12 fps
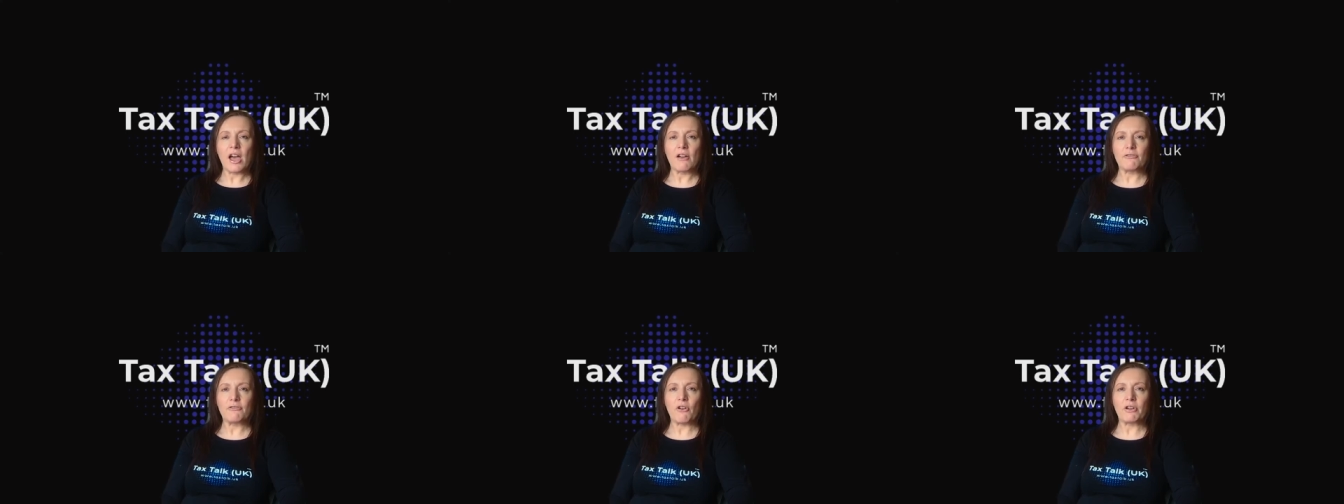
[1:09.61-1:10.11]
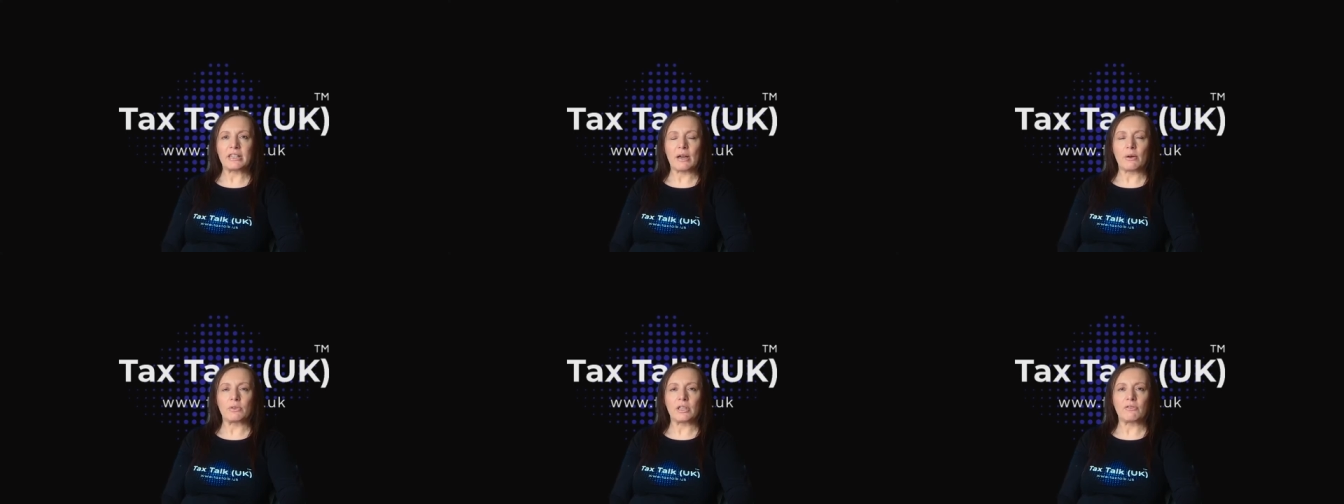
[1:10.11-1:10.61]
and find
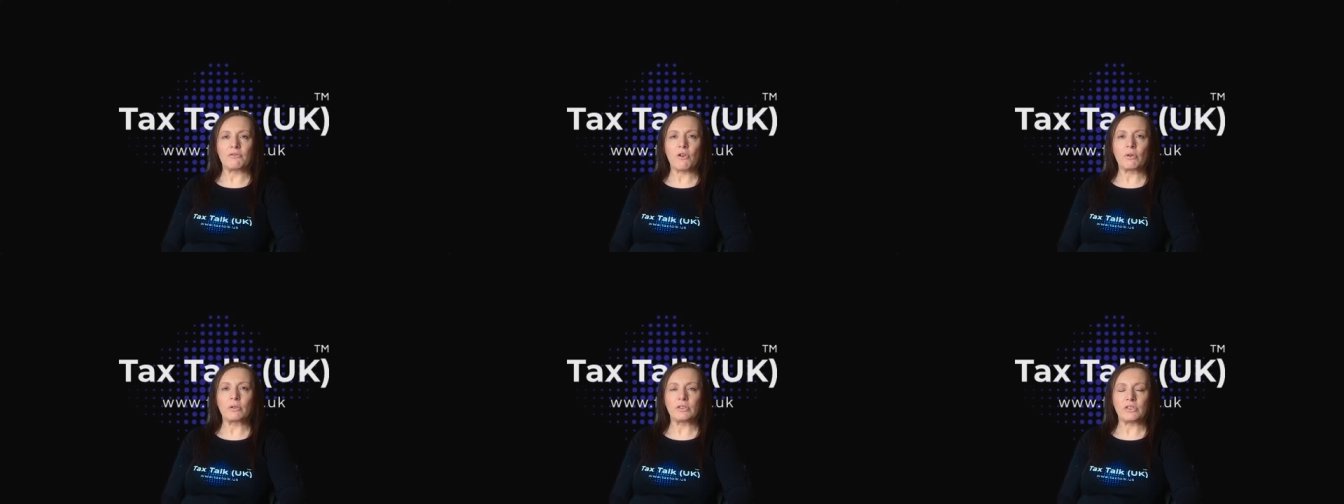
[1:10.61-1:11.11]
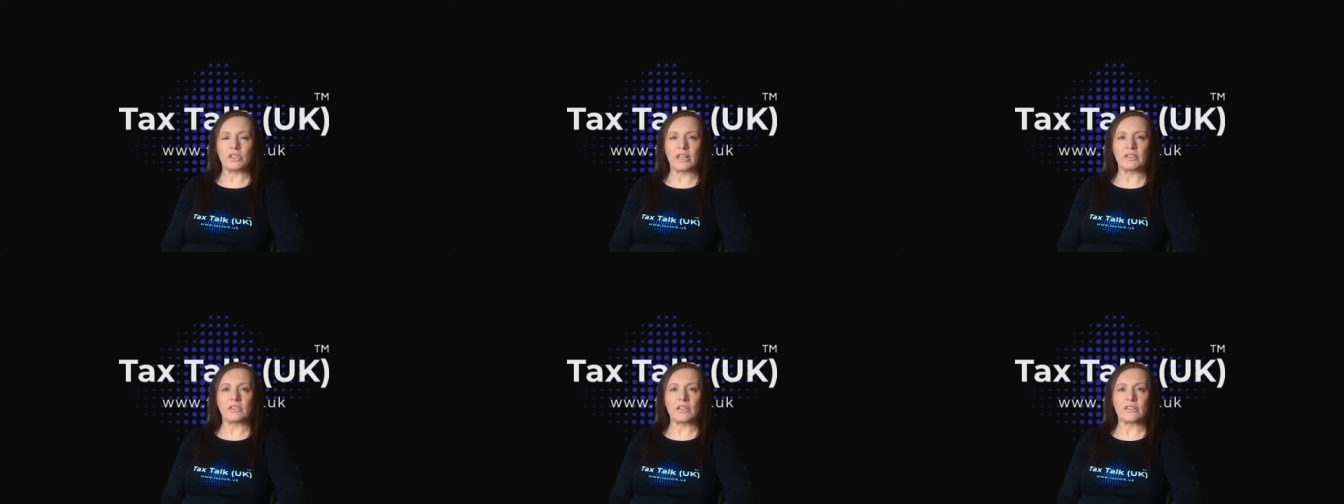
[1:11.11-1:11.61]
out the
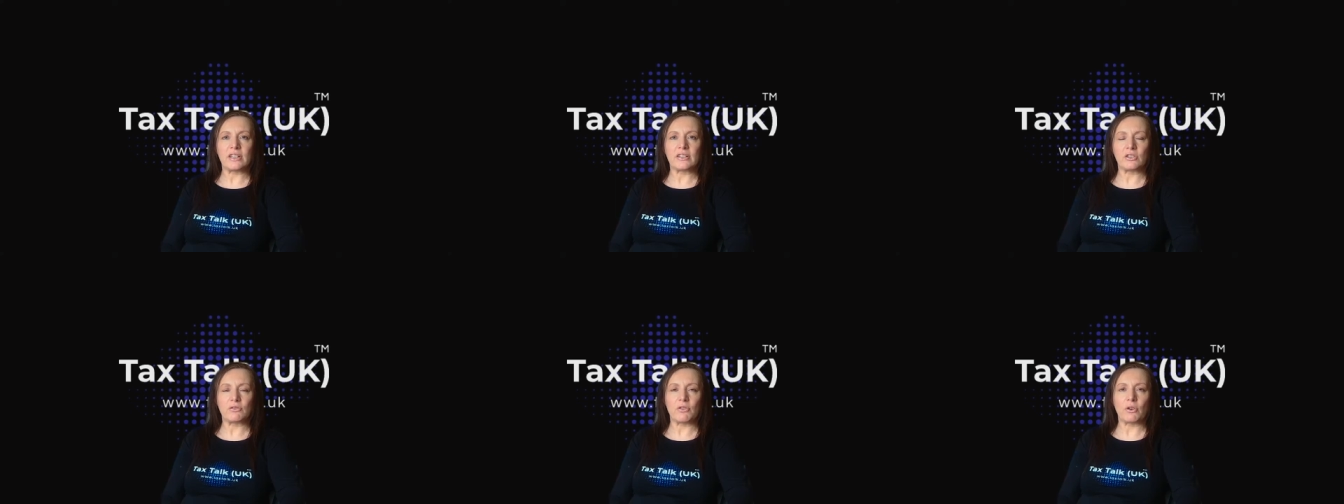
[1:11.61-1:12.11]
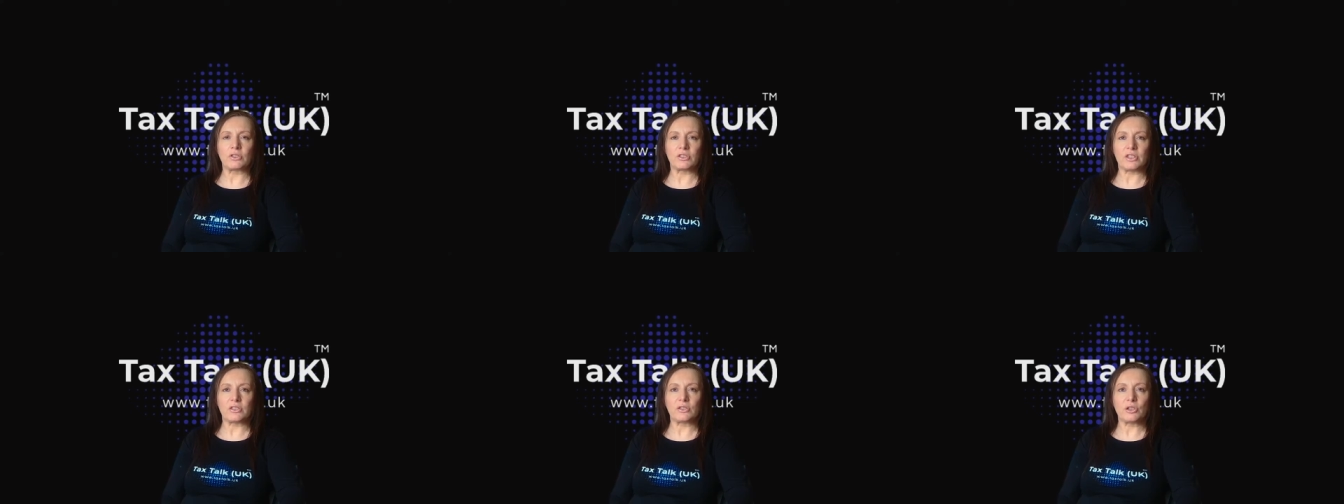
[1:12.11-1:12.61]
advantages and
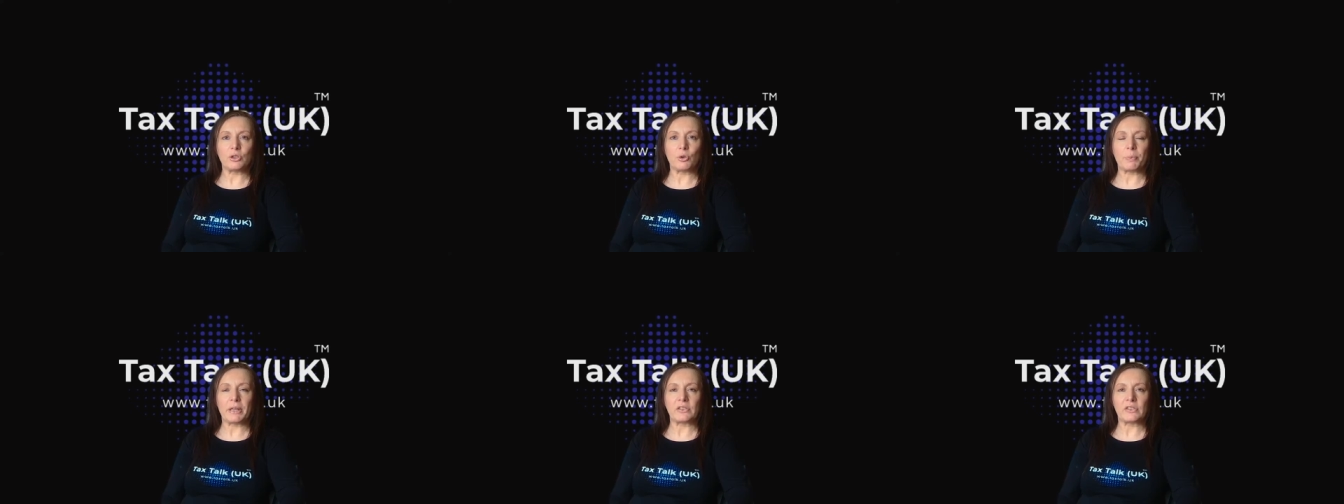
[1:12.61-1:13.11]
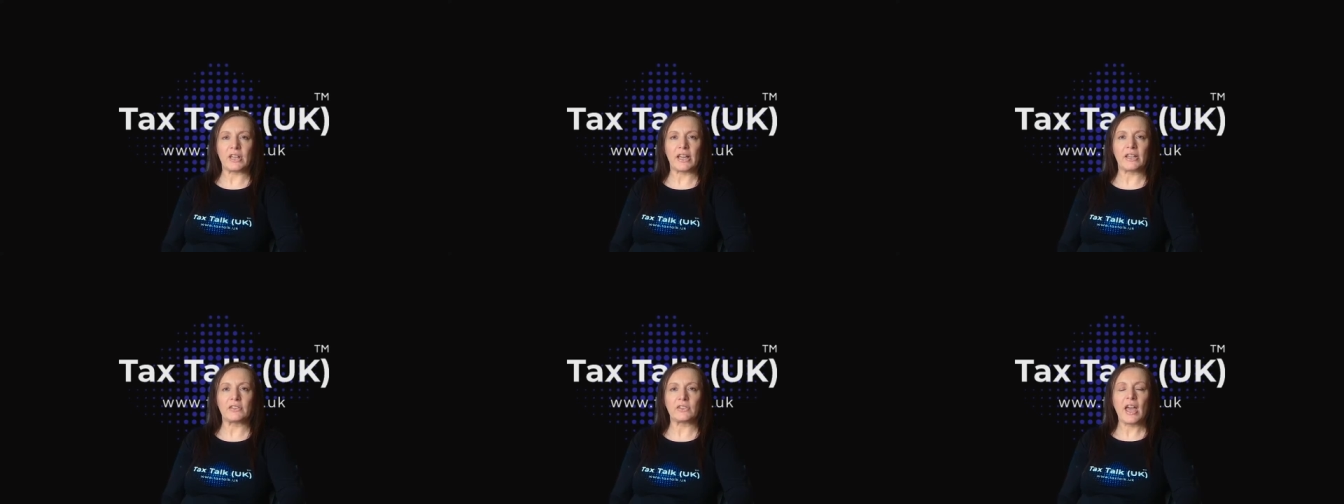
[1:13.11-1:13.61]
disadvantages to your
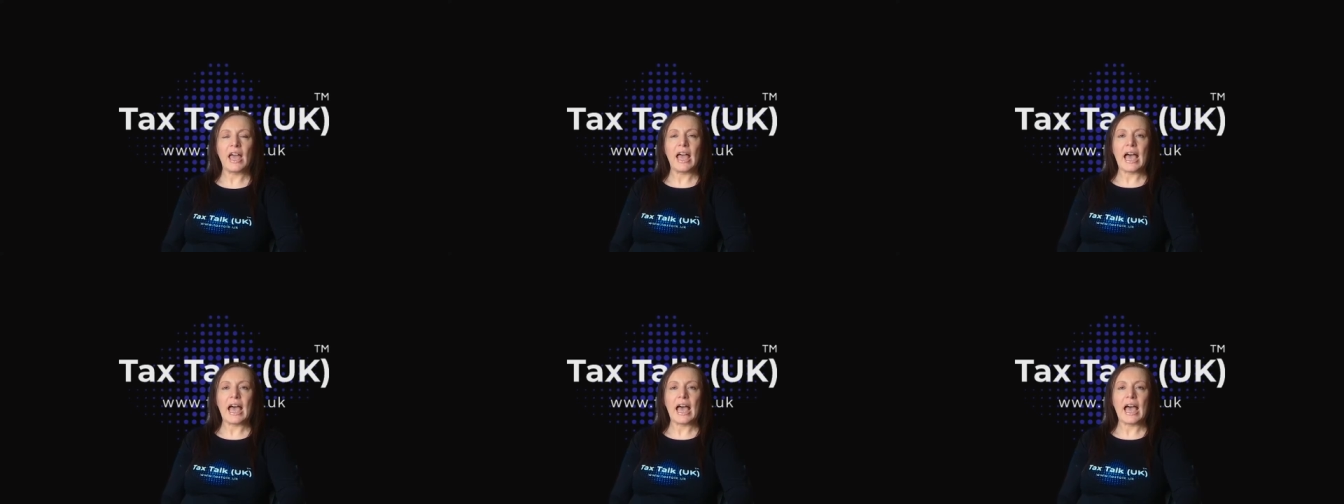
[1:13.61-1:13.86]
business.